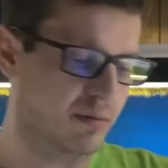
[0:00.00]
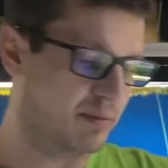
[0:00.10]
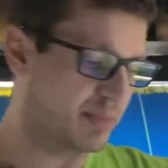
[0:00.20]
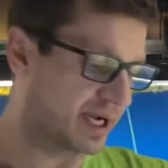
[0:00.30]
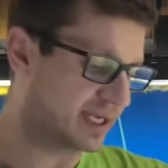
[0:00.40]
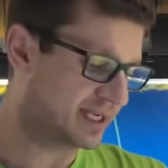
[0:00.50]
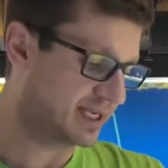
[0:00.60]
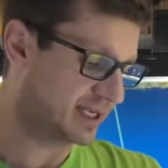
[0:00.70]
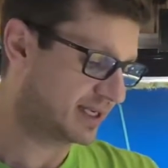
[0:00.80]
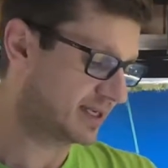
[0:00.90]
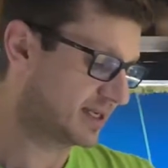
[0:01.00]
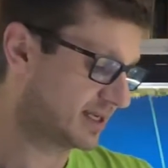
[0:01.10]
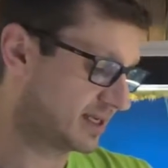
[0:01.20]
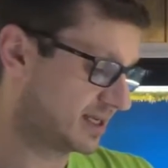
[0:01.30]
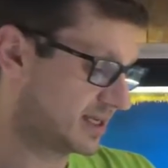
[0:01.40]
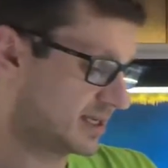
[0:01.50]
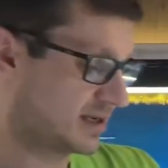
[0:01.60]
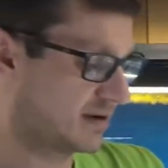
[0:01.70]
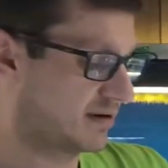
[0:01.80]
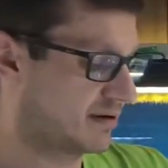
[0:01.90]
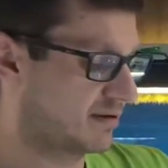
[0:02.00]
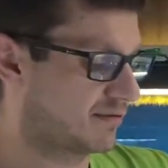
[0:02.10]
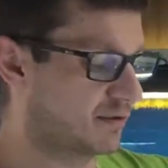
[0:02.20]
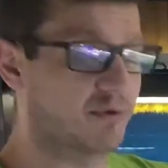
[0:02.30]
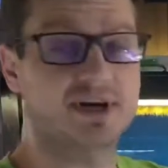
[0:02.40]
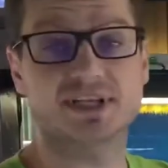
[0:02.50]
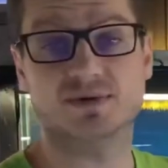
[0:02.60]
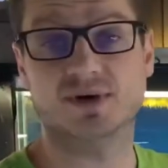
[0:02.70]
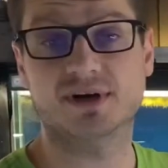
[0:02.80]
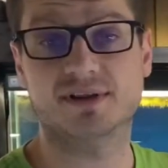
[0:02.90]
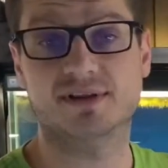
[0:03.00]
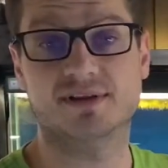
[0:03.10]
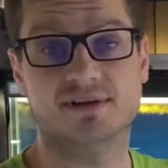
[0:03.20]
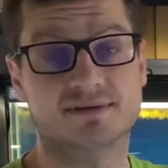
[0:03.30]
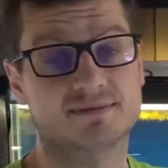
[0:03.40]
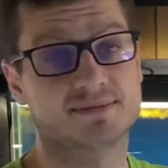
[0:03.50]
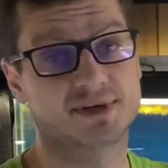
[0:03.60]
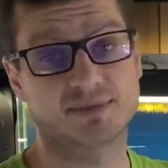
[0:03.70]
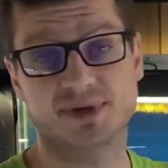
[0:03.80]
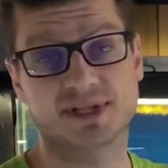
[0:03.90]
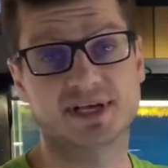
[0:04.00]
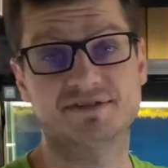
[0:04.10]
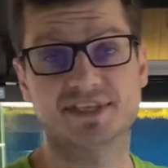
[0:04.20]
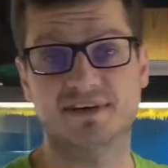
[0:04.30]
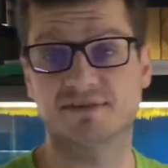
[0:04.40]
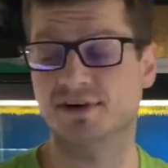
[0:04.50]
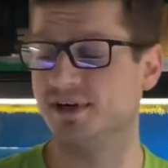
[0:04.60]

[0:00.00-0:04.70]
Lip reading: But for what it's worth, could be a lifesaver.